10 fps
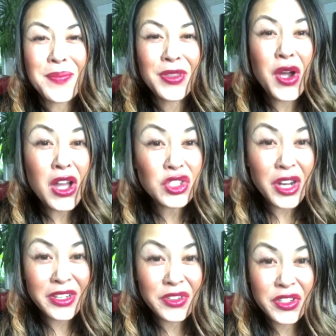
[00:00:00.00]

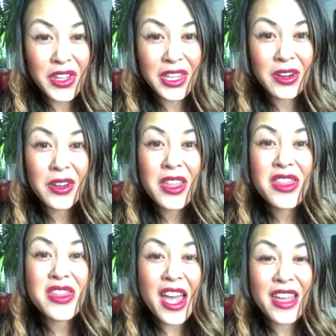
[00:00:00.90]
contractors on there
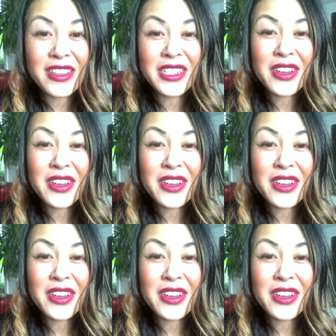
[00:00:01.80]
that